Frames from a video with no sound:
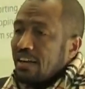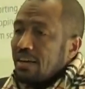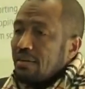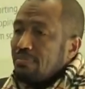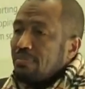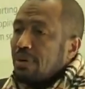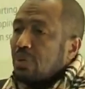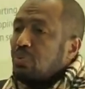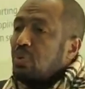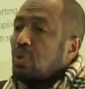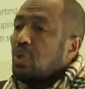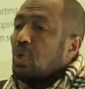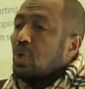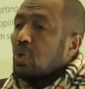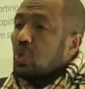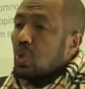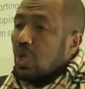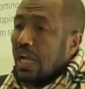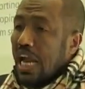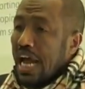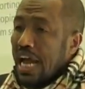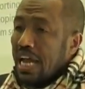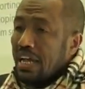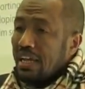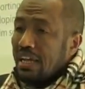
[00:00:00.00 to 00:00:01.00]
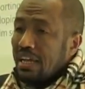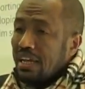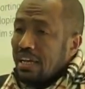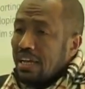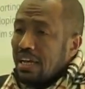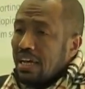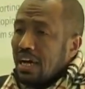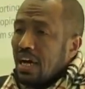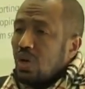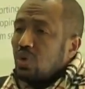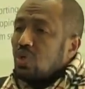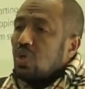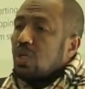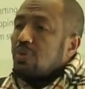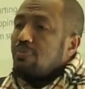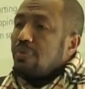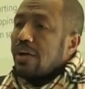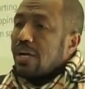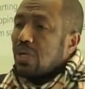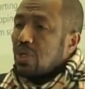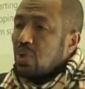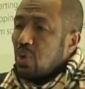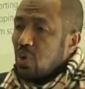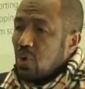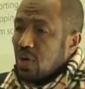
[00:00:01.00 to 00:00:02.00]
But we should try and we should
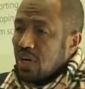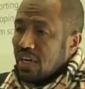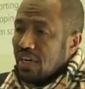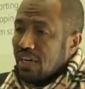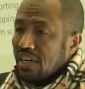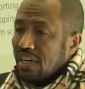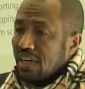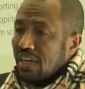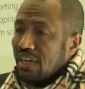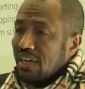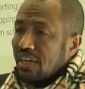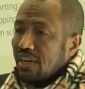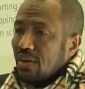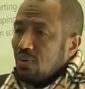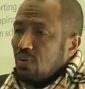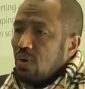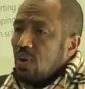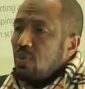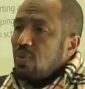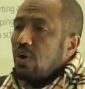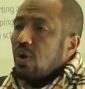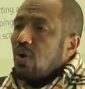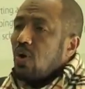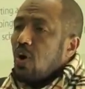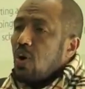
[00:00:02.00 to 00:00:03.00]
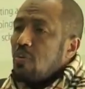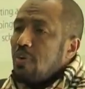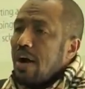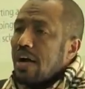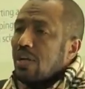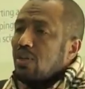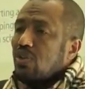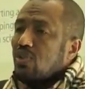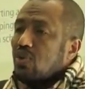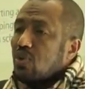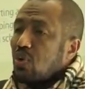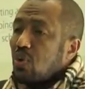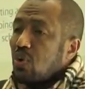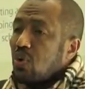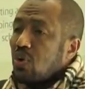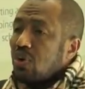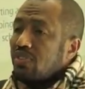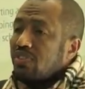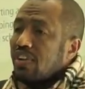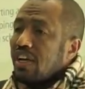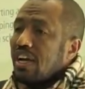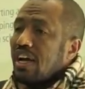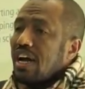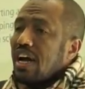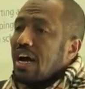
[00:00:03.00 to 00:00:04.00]
make sure when we go back to
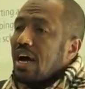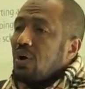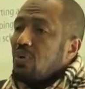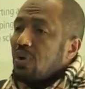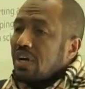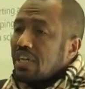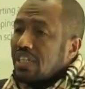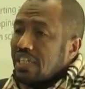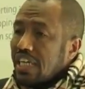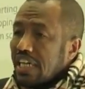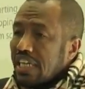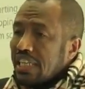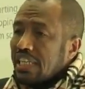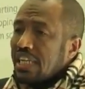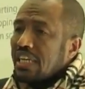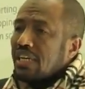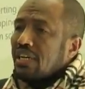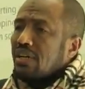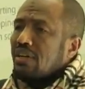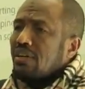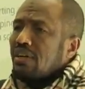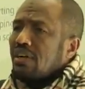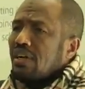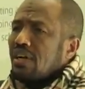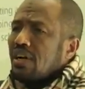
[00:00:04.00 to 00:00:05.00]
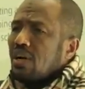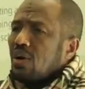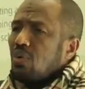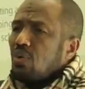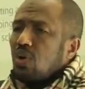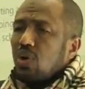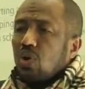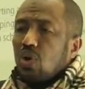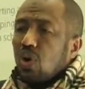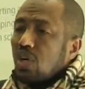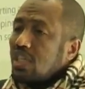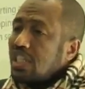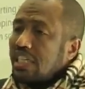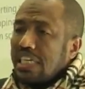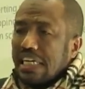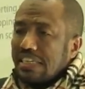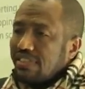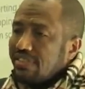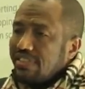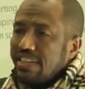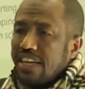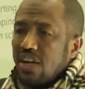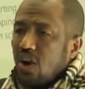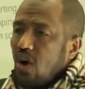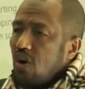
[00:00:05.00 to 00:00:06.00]
schools, our children will not
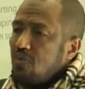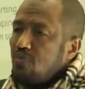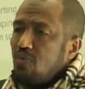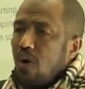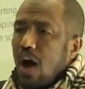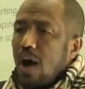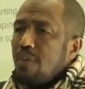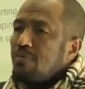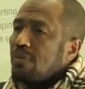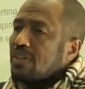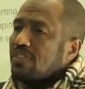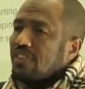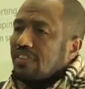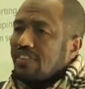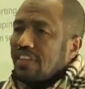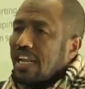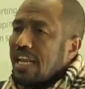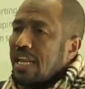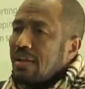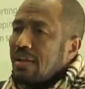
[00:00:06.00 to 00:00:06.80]
just think of Muhammad as